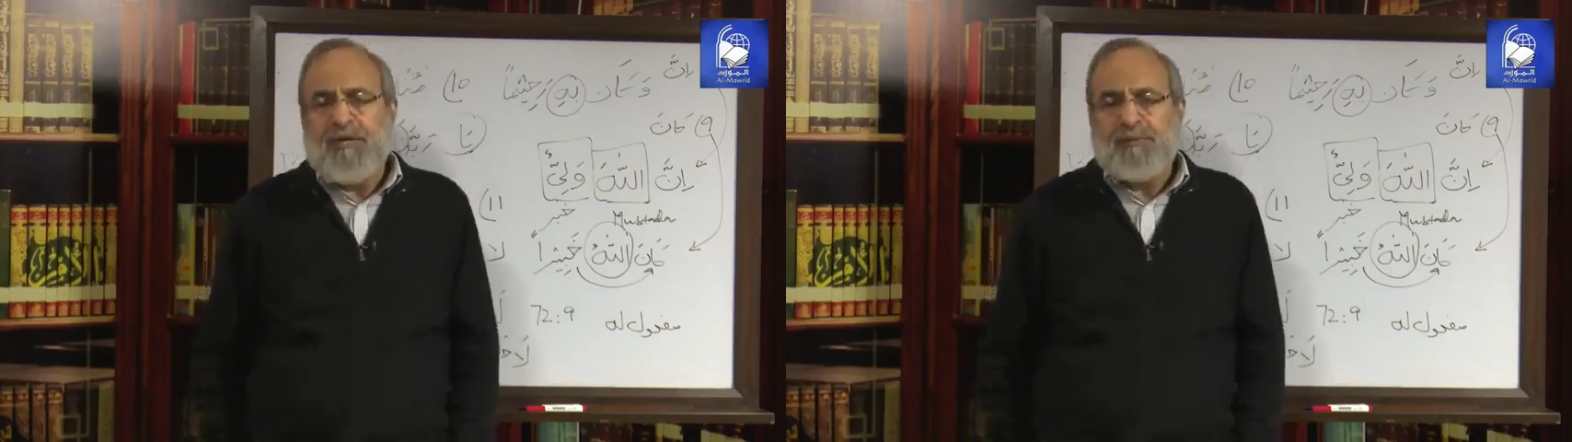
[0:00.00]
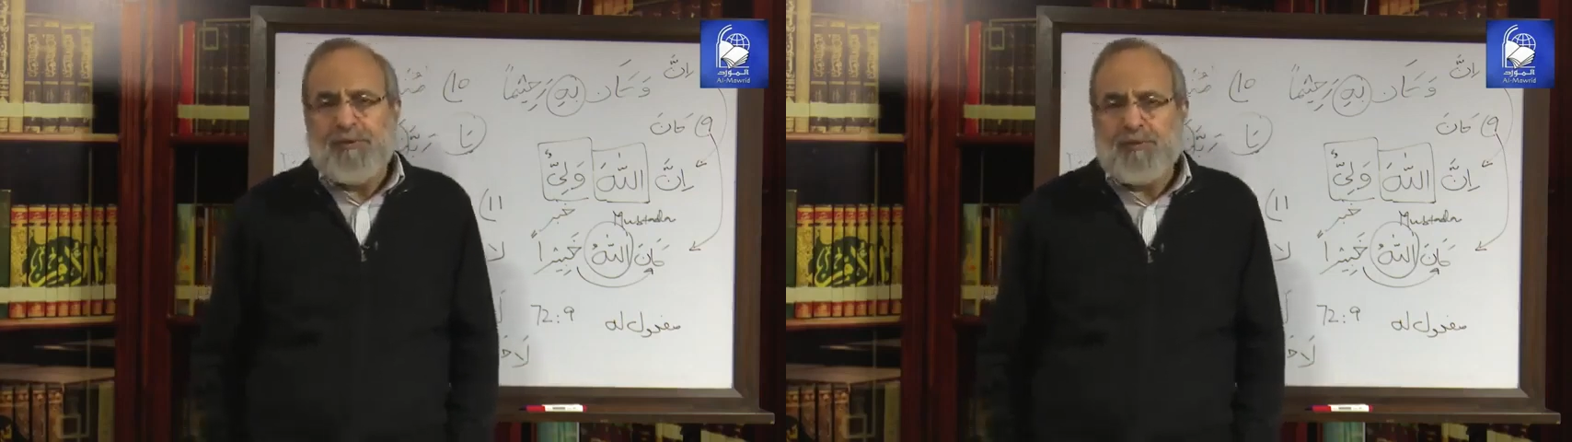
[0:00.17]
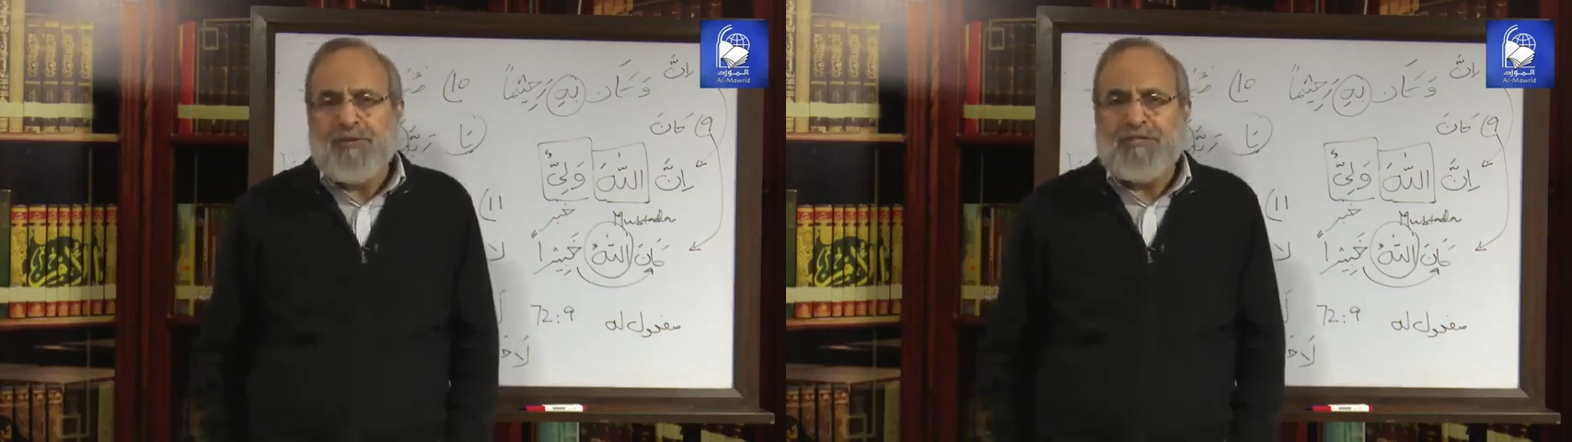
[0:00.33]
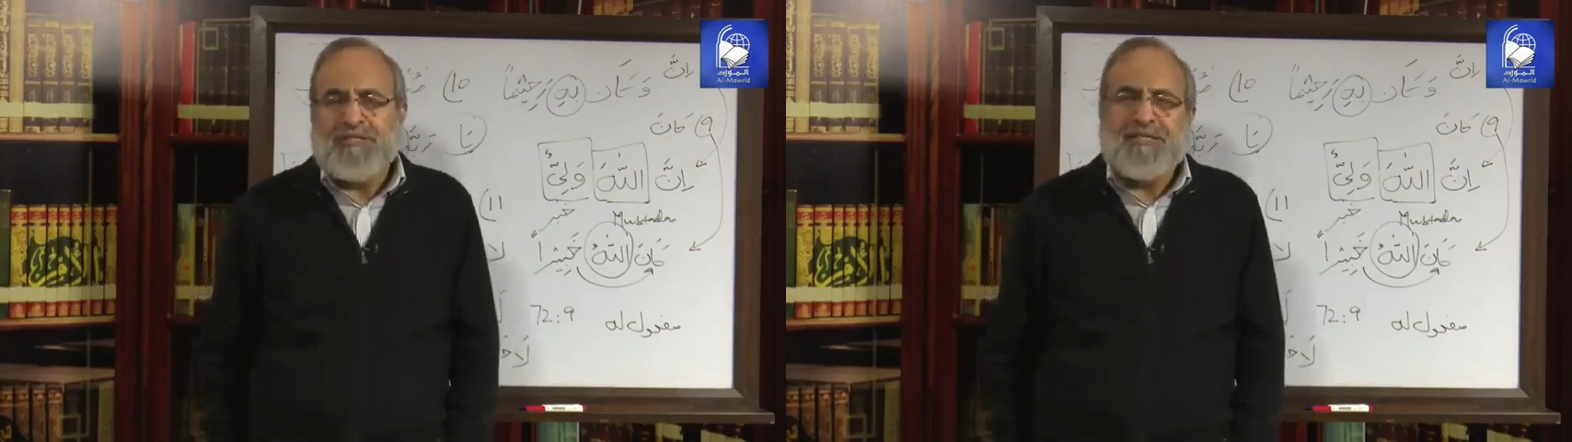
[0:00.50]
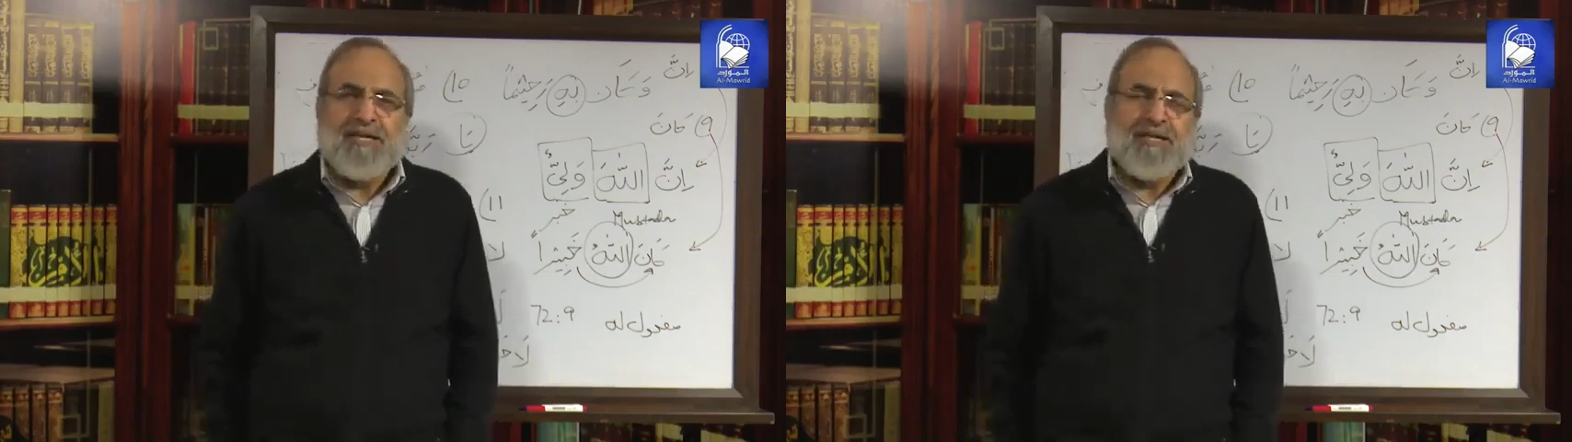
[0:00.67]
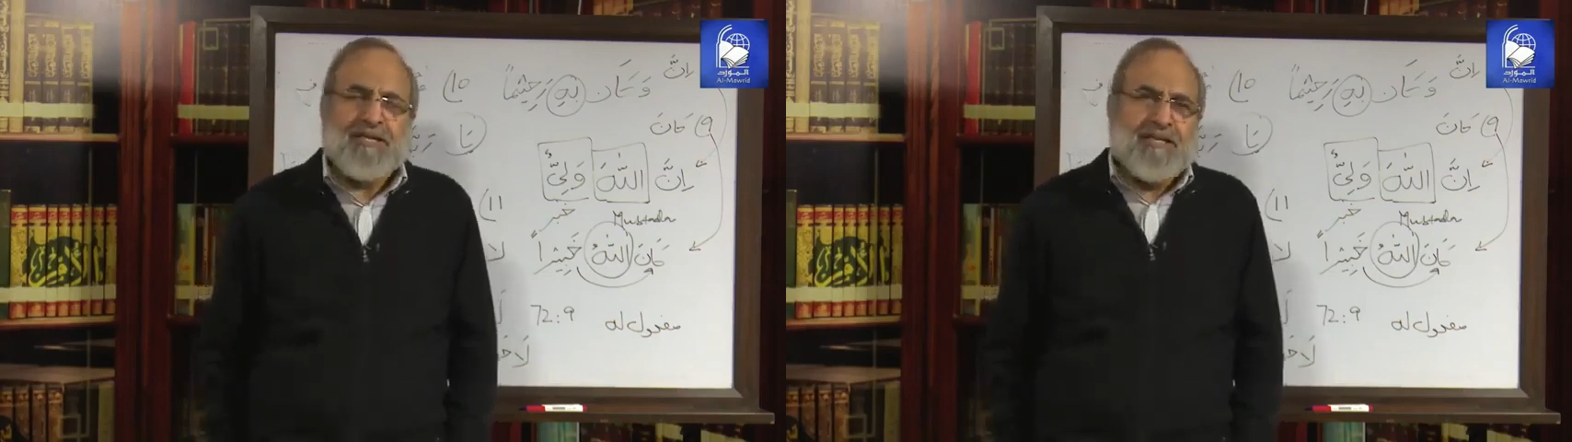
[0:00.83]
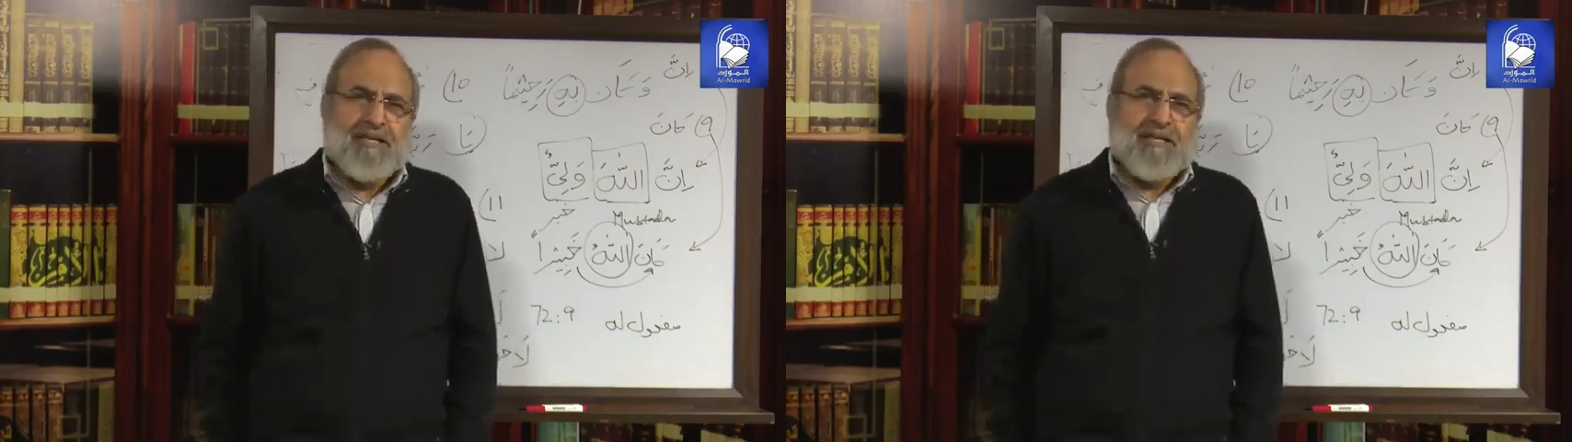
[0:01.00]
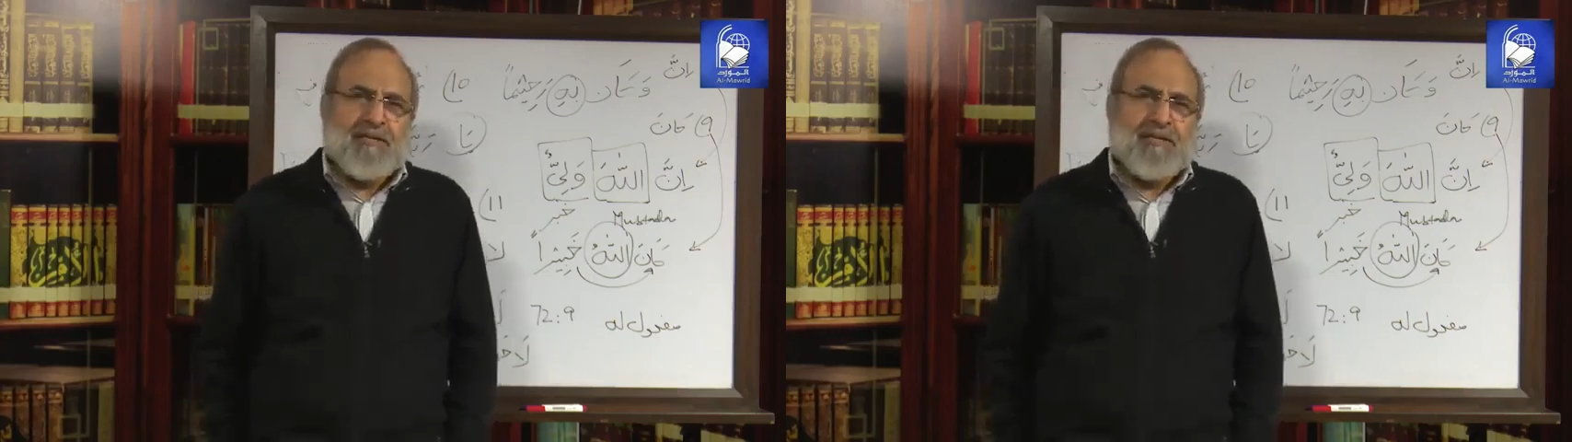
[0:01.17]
be able to understand